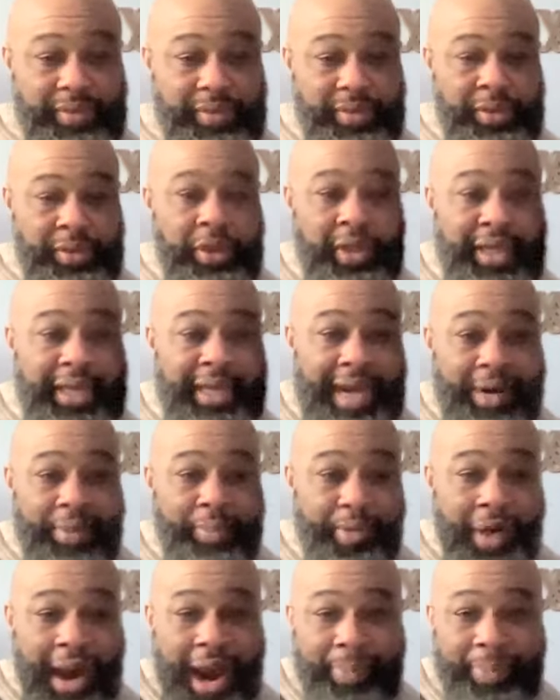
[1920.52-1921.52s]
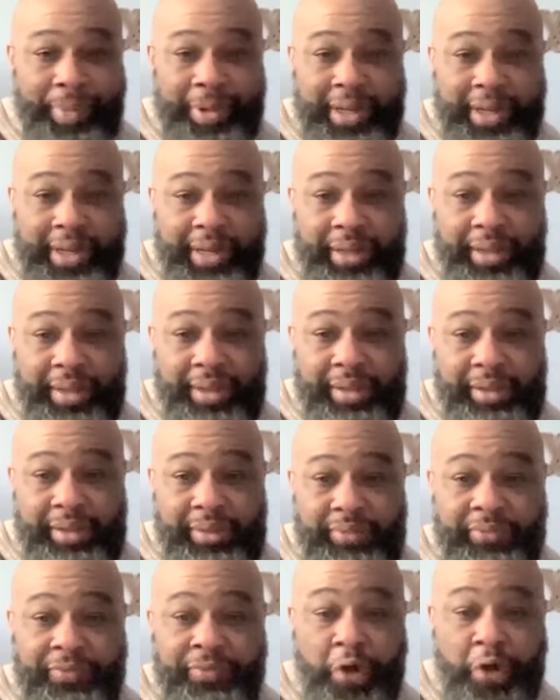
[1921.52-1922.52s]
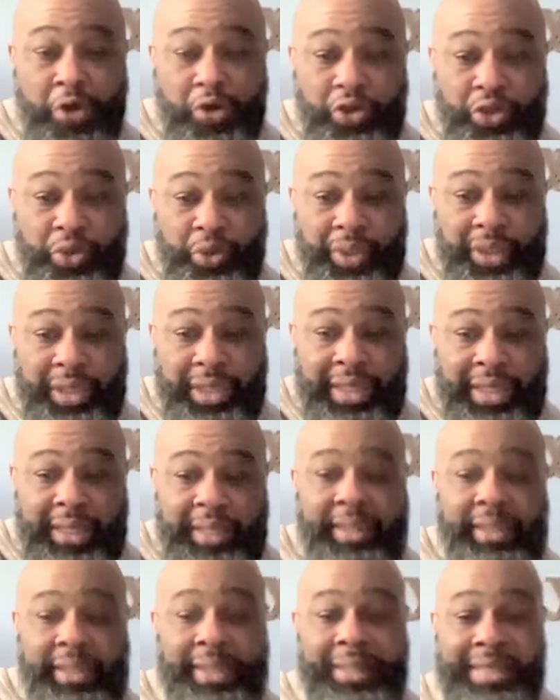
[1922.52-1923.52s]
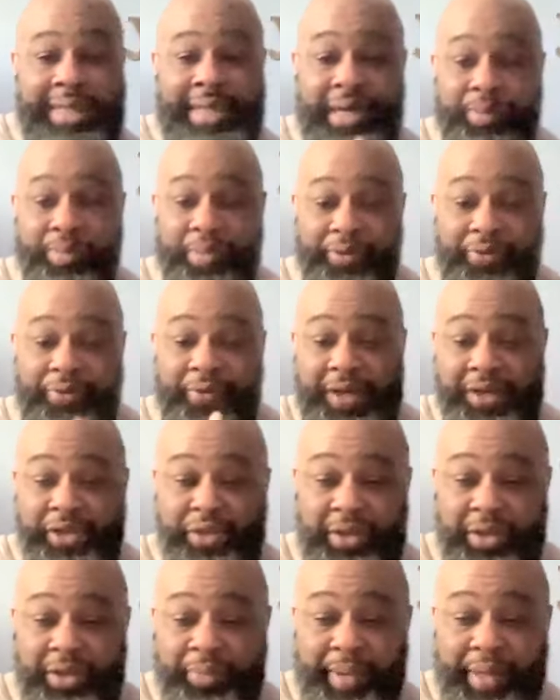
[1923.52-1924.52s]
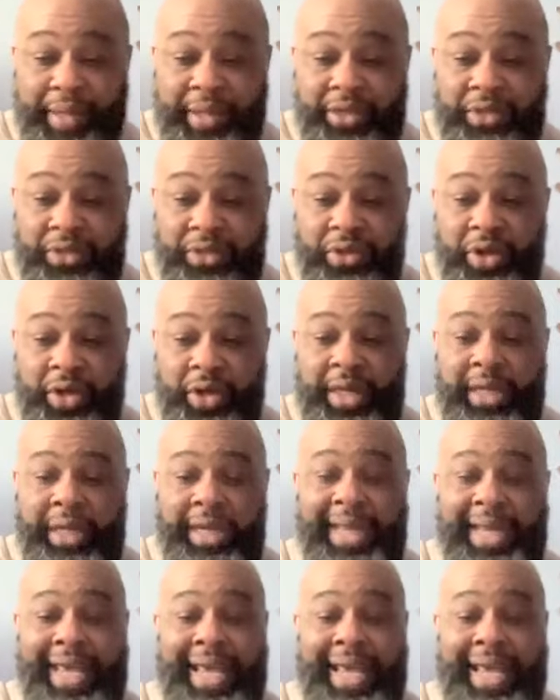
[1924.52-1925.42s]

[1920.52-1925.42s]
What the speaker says: looking at a property virtually, getting professional opinions on it,